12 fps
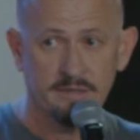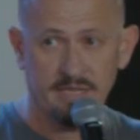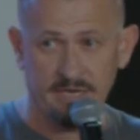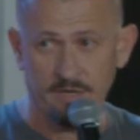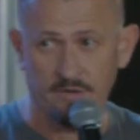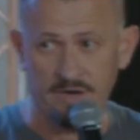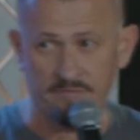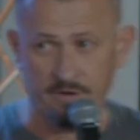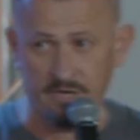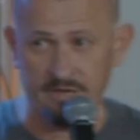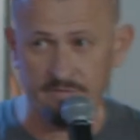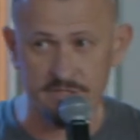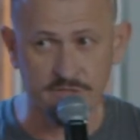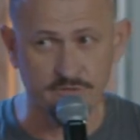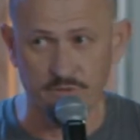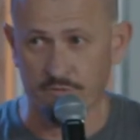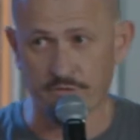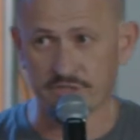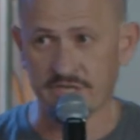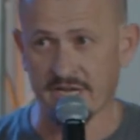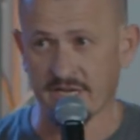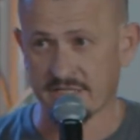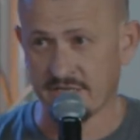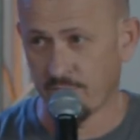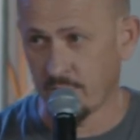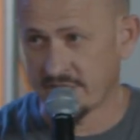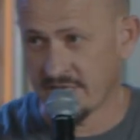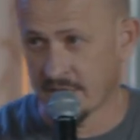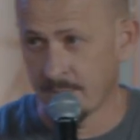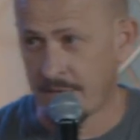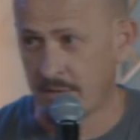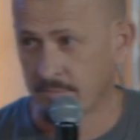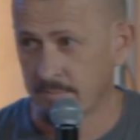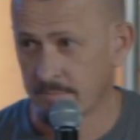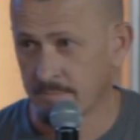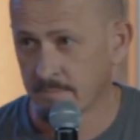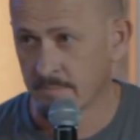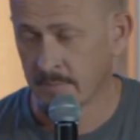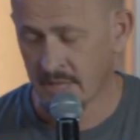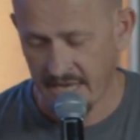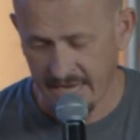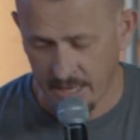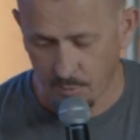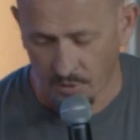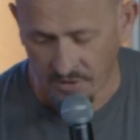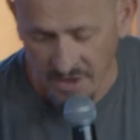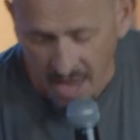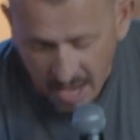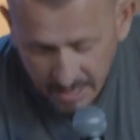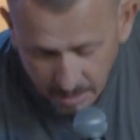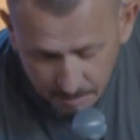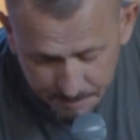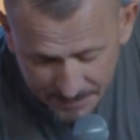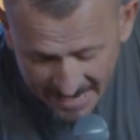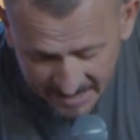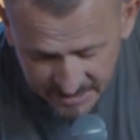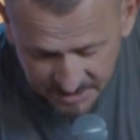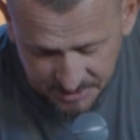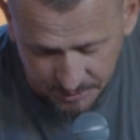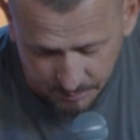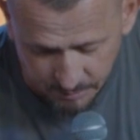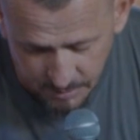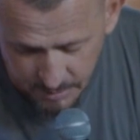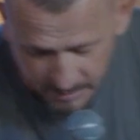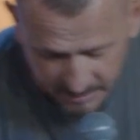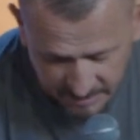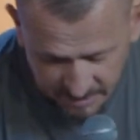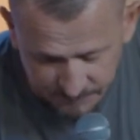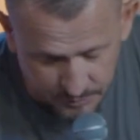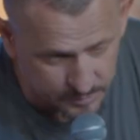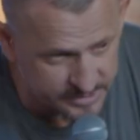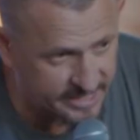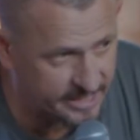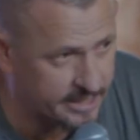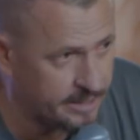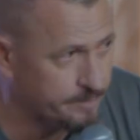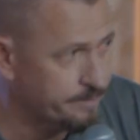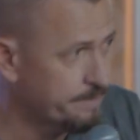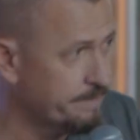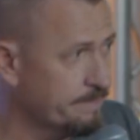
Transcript: that he'll never leave us nor forsake us if we seek him out. He will not abandon you if you seek him.